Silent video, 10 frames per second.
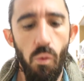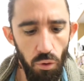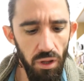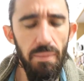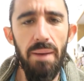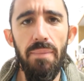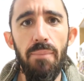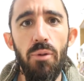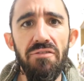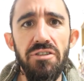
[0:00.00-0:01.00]
Will they make my
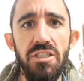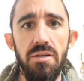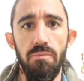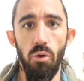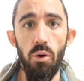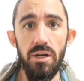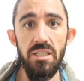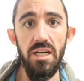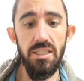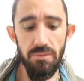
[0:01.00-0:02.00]
breakfast more
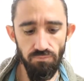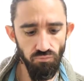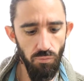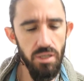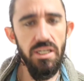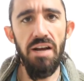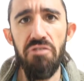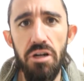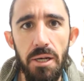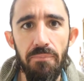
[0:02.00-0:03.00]
exciting?
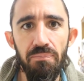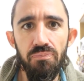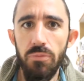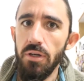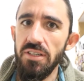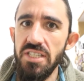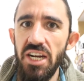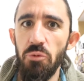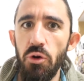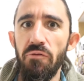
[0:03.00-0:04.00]
Definitely. Is
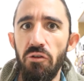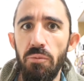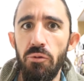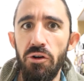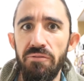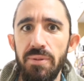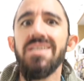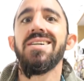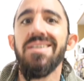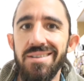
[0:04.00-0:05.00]
there room for
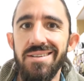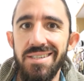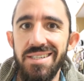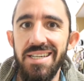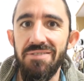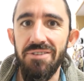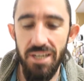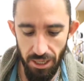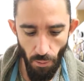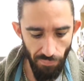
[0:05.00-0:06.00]
improvement?
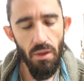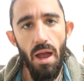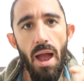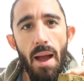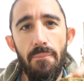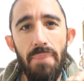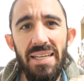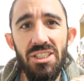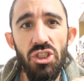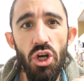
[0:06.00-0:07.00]
Definitely.
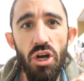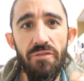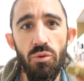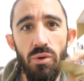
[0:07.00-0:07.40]
Best served